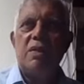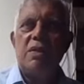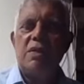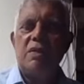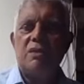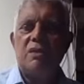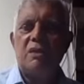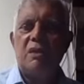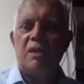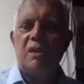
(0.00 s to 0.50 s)

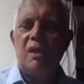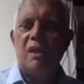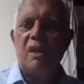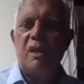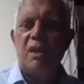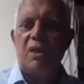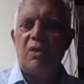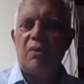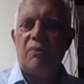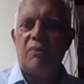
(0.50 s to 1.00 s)
He's a
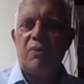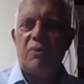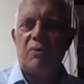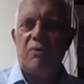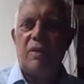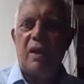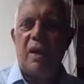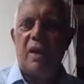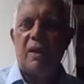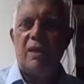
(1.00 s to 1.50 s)
lily of the
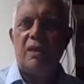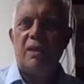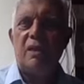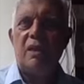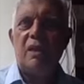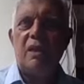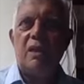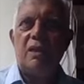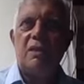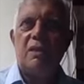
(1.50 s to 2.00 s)
valley,
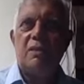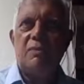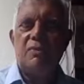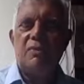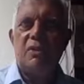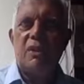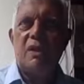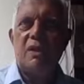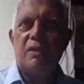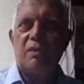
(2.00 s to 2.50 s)
the
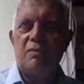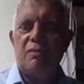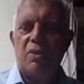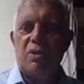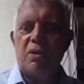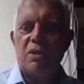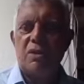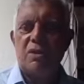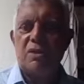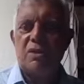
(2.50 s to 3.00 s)
bride and
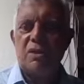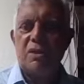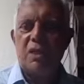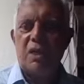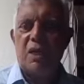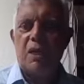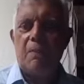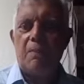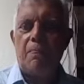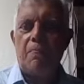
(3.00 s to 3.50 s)
morning
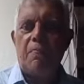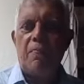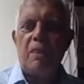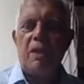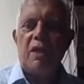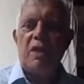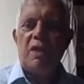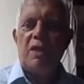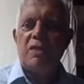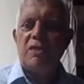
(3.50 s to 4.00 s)
star,
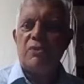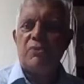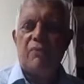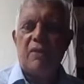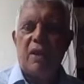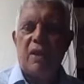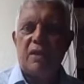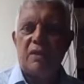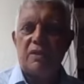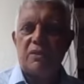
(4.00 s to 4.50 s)
he's the
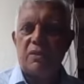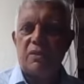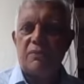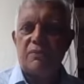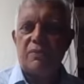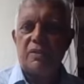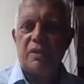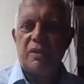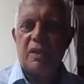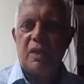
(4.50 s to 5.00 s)
fairest
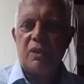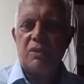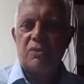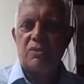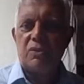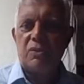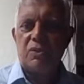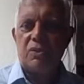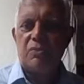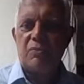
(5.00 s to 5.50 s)
of
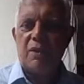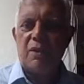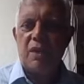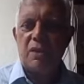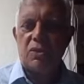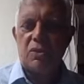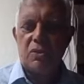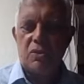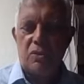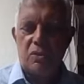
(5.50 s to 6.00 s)
10,000 to
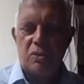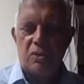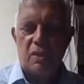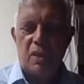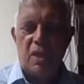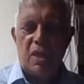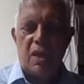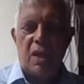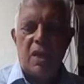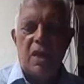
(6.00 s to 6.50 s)
my soul.